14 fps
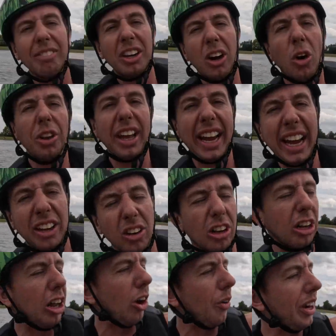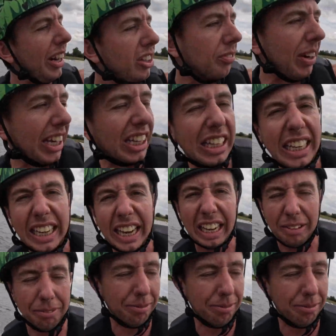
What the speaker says: going to hold the handle low and into my lead hip.